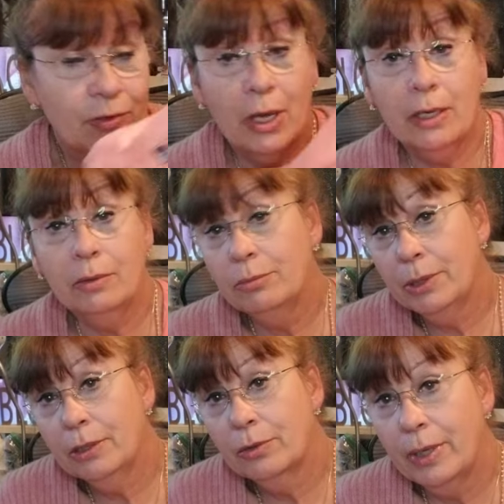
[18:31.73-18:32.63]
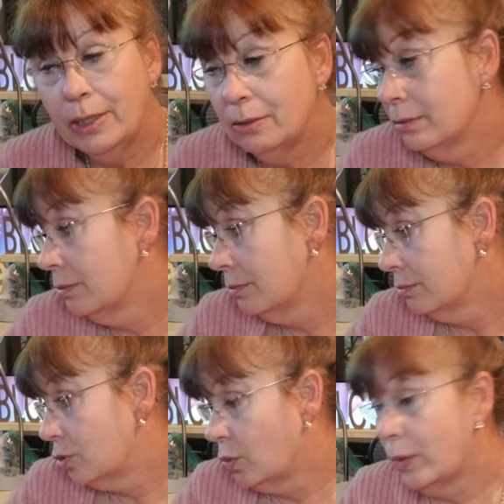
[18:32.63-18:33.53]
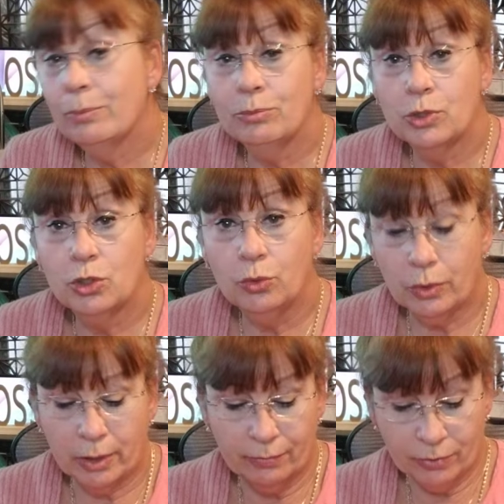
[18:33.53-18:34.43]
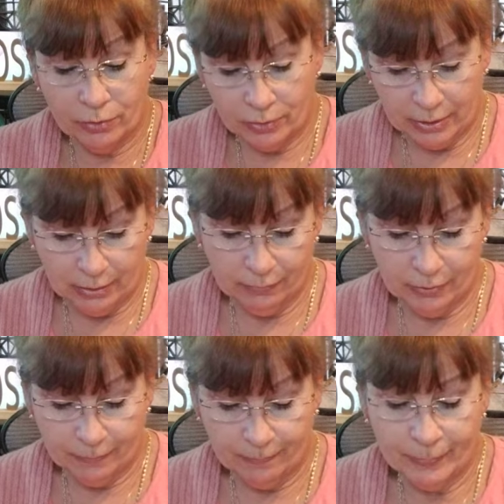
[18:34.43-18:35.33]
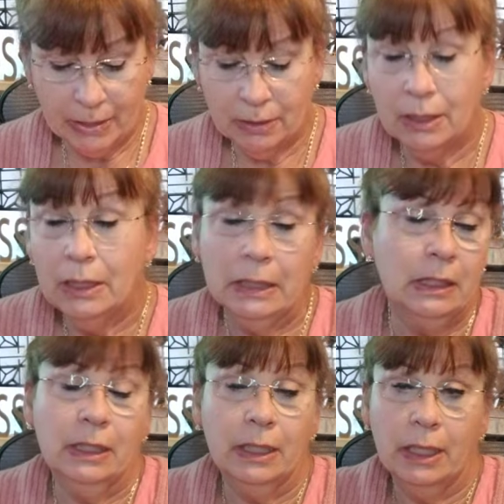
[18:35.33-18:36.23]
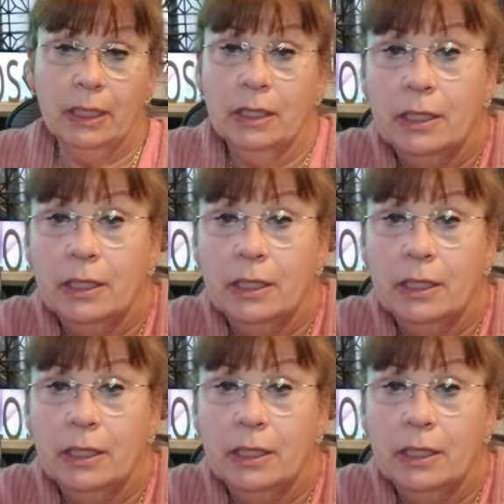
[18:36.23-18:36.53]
not, it would be a great swimsuit cover, even. And